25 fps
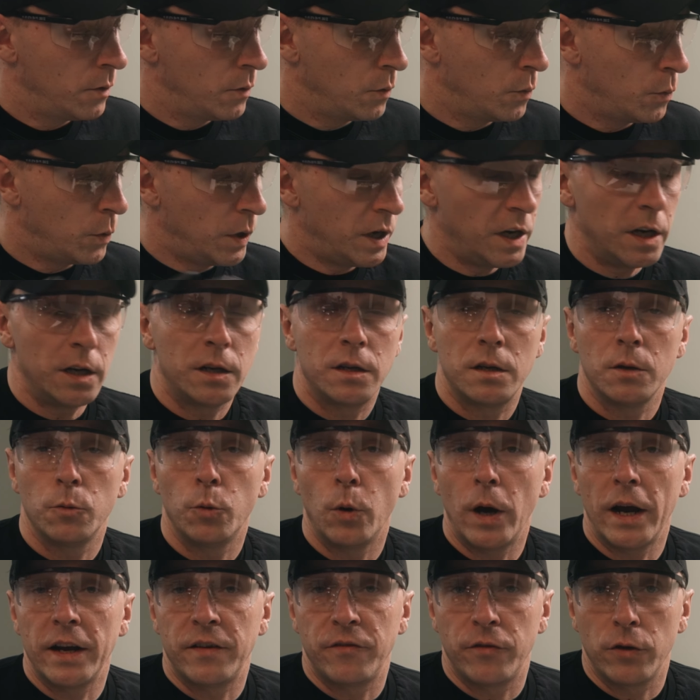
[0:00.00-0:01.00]
We need to
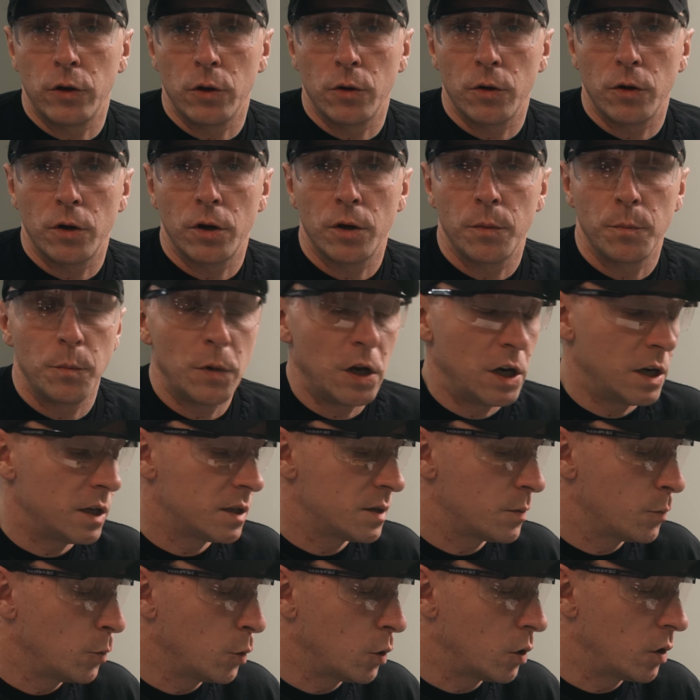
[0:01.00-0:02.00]
wait a few
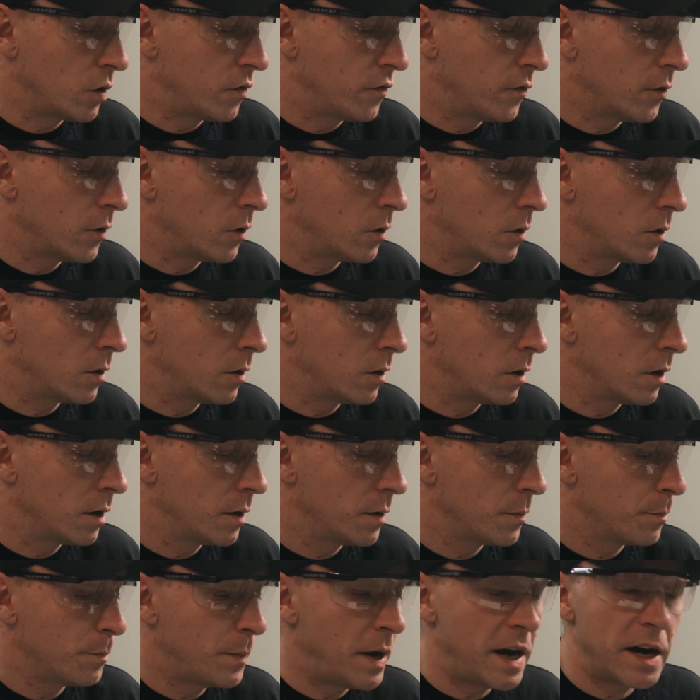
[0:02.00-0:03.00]
minutes more for
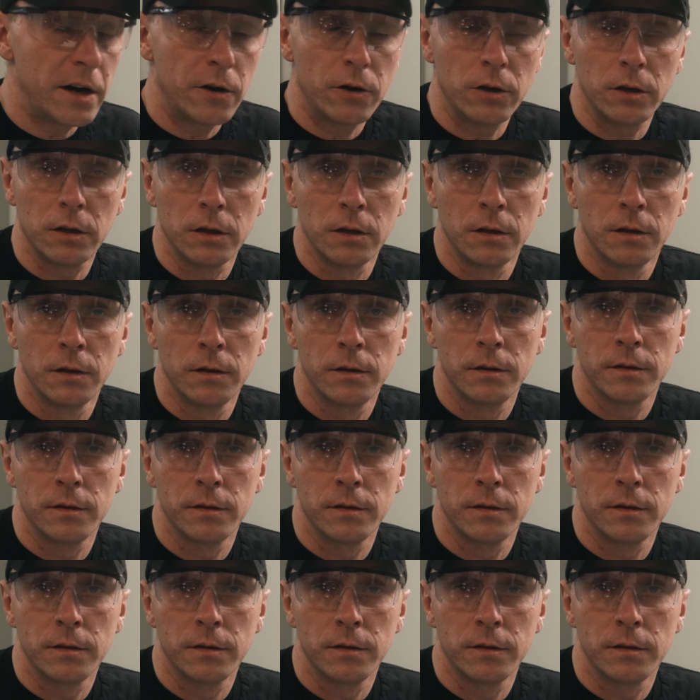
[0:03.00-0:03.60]
barrel,